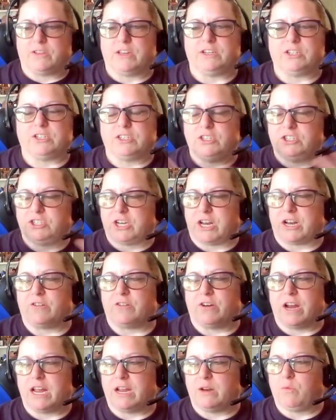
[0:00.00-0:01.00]
They just
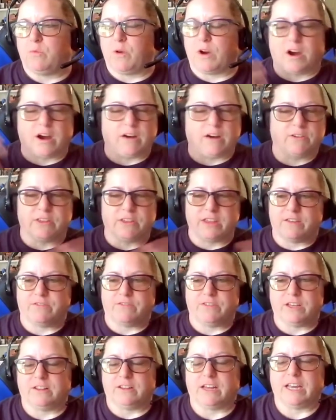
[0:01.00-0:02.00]
generate wherever they
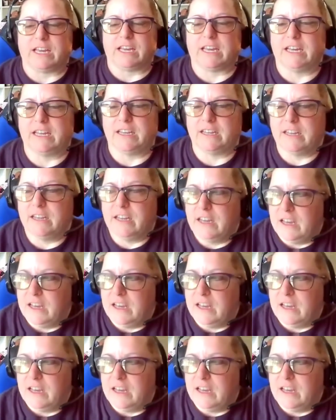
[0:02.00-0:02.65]
feel like it,